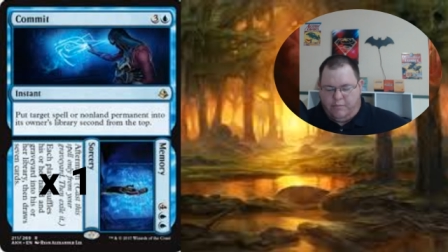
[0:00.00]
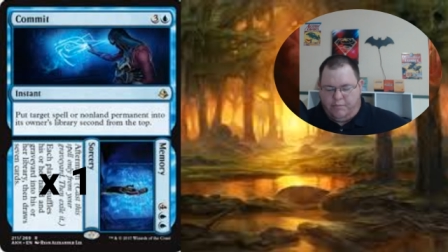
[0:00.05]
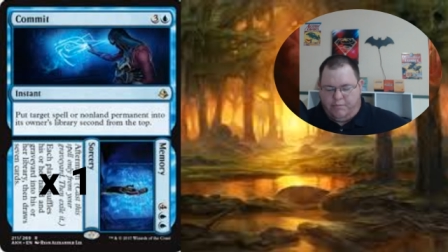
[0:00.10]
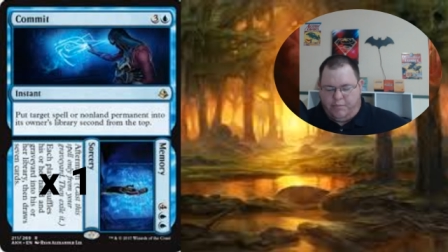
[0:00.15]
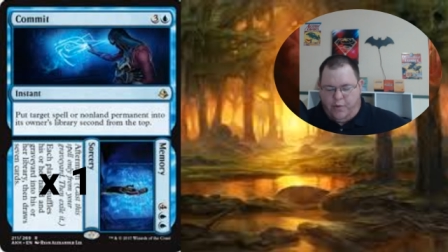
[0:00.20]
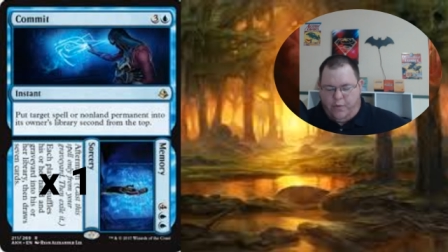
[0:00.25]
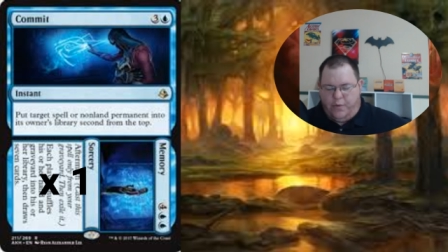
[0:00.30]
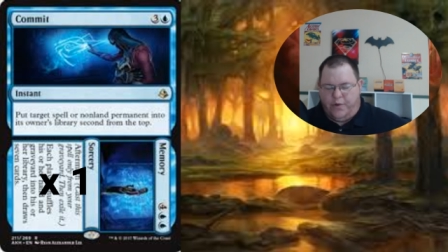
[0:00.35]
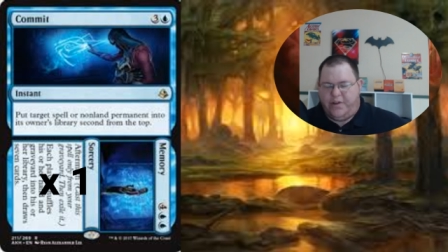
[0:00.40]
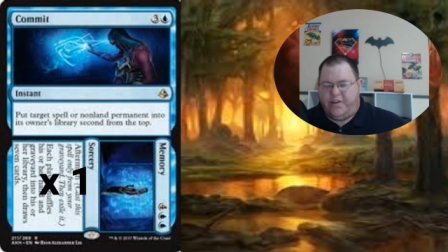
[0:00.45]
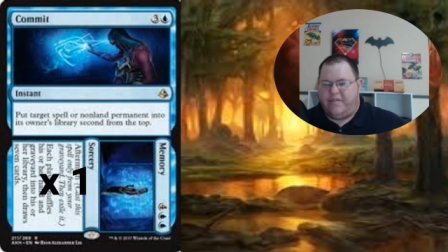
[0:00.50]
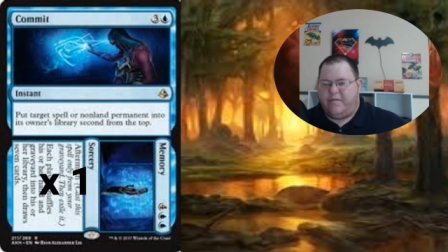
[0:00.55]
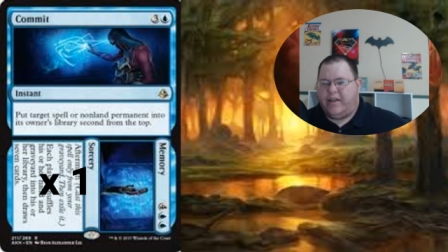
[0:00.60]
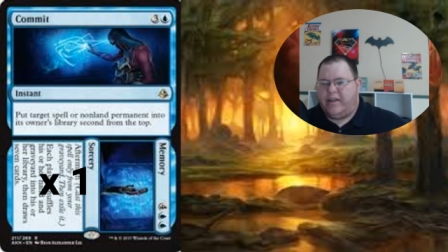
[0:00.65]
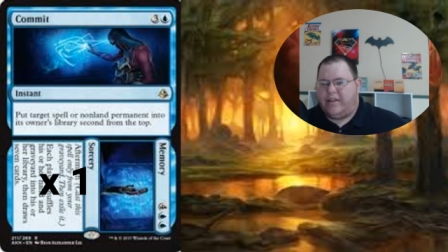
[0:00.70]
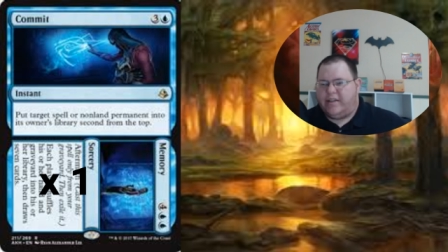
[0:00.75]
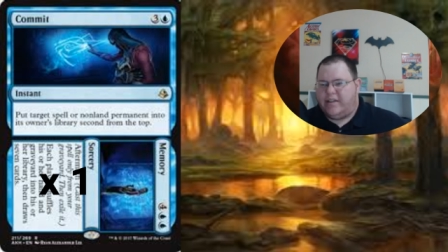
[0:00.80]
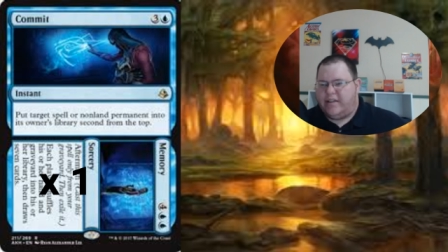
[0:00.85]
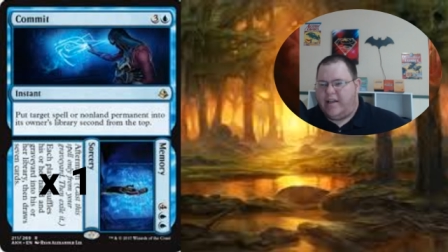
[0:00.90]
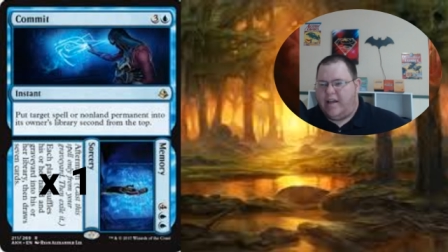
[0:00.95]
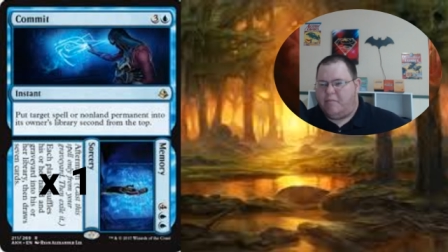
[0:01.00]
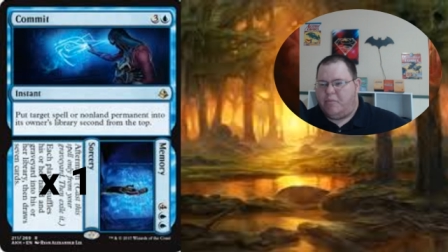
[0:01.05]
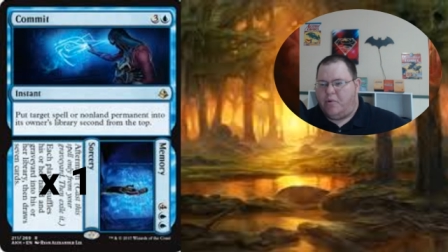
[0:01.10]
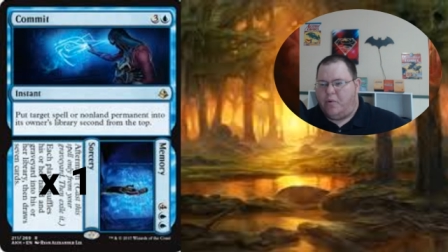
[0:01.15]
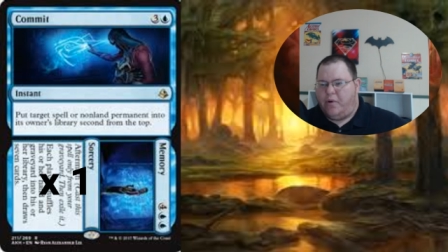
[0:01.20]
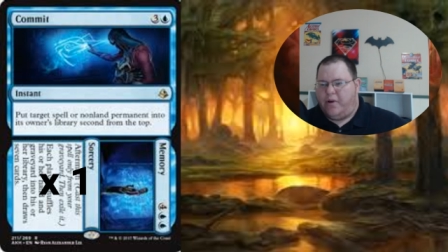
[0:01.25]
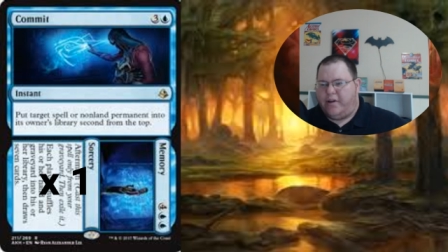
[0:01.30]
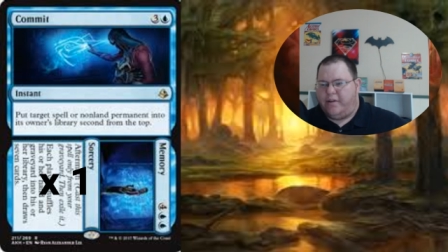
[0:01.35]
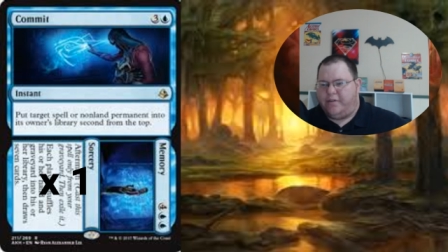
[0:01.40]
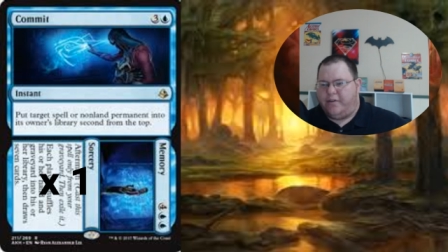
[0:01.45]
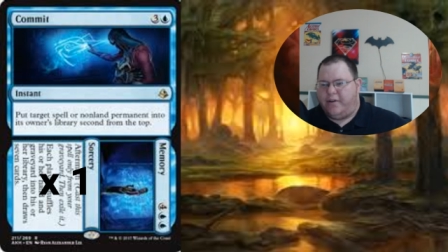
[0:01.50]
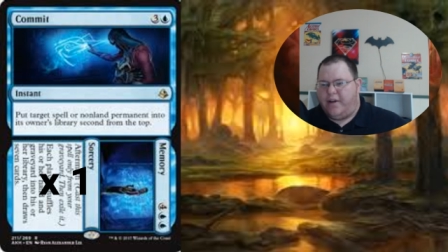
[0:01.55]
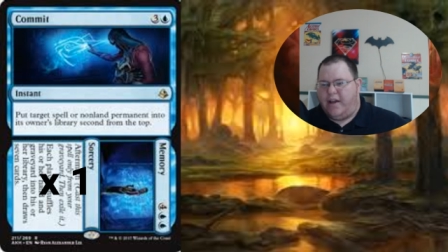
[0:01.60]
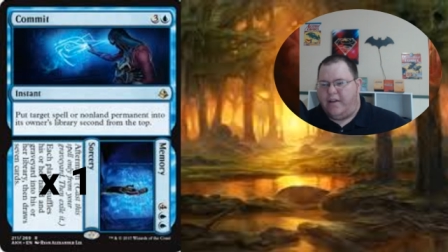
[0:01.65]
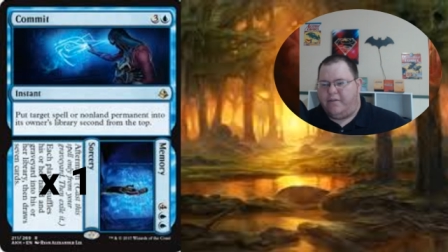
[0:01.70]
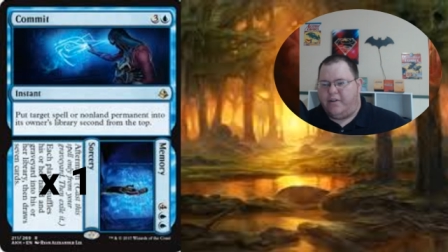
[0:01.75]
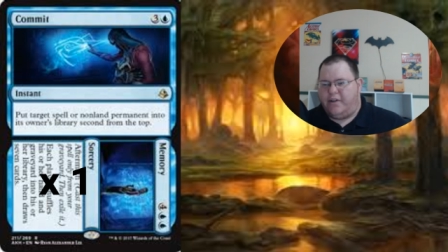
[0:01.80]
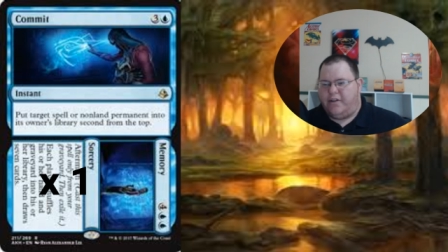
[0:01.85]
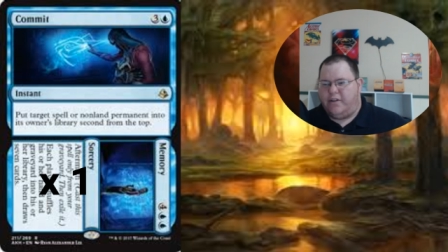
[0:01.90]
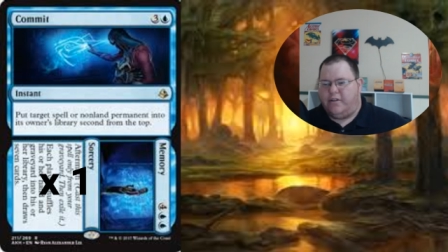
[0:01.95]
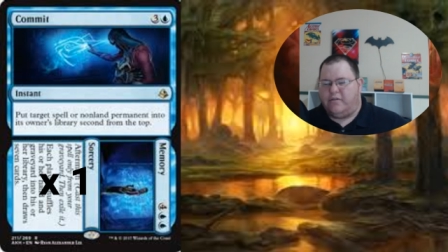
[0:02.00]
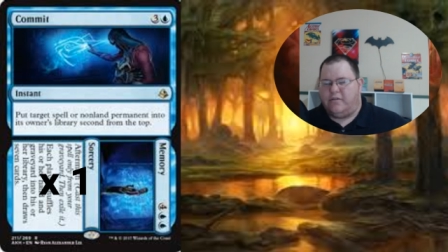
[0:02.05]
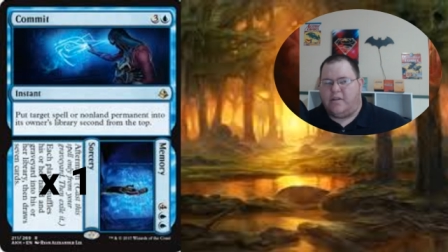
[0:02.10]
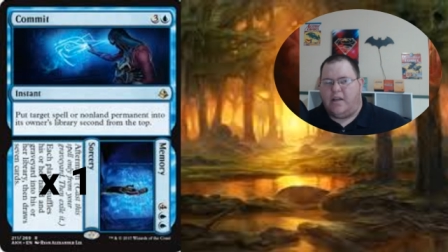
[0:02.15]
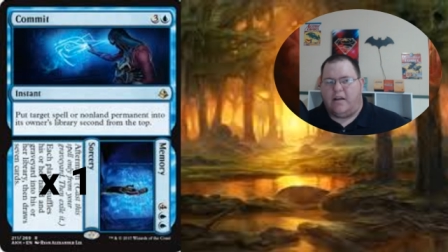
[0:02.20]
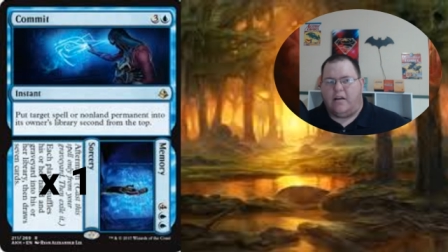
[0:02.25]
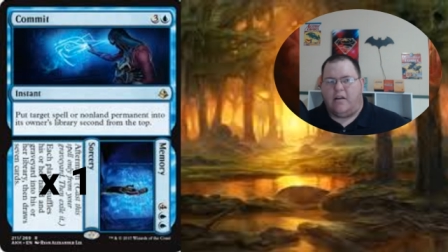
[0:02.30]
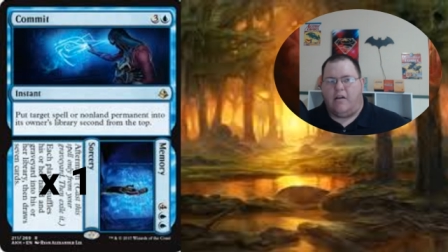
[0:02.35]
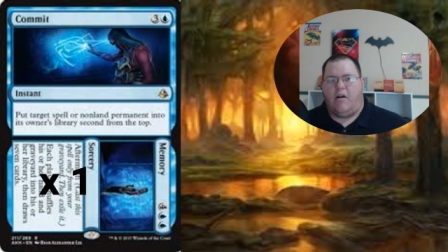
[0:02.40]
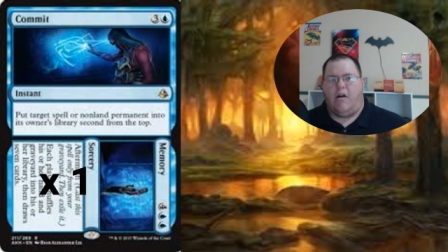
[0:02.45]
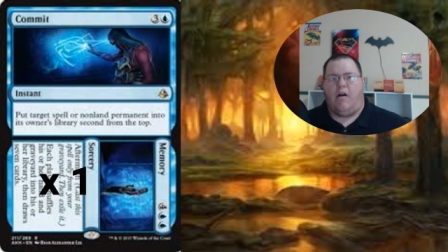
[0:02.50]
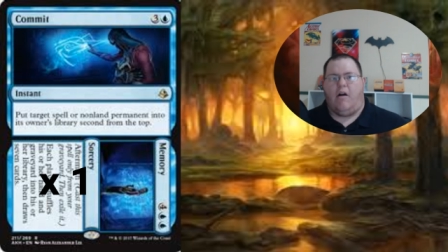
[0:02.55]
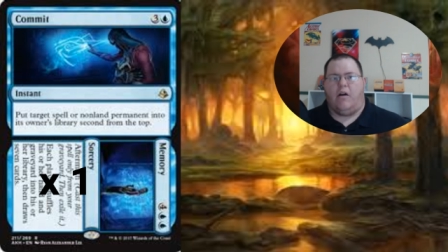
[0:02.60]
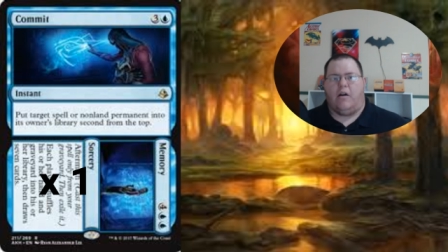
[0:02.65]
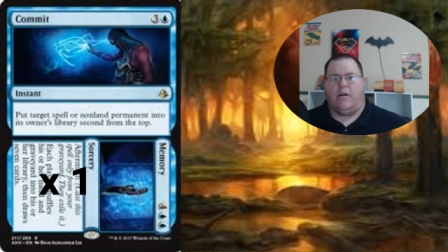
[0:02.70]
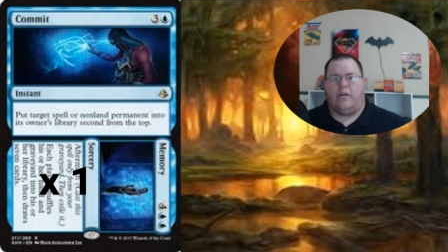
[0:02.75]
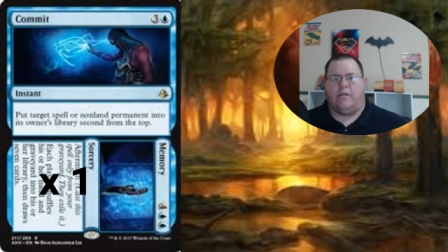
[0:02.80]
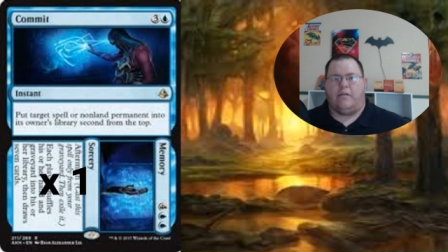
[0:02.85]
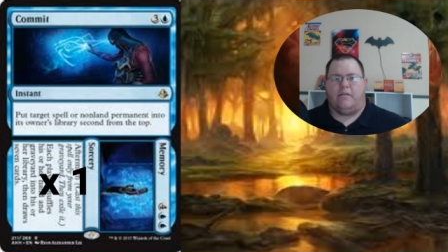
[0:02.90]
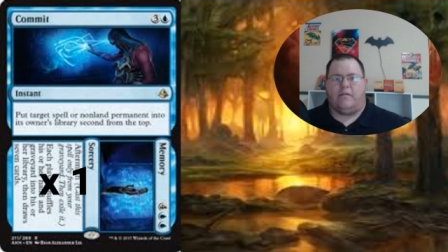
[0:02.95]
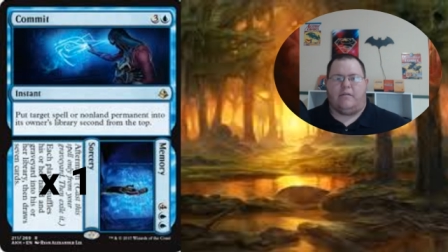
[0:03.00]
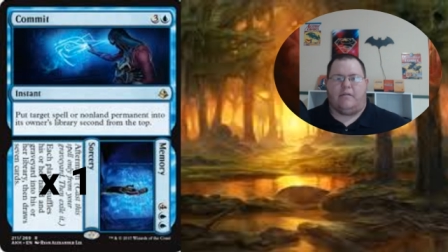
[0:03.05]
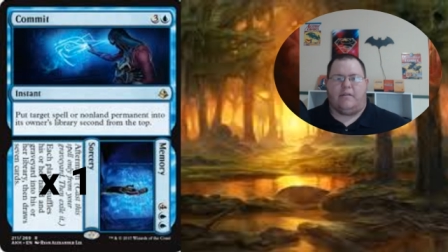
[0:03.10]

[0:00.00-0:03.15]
But when you've made it to that point, if you're having to use that card,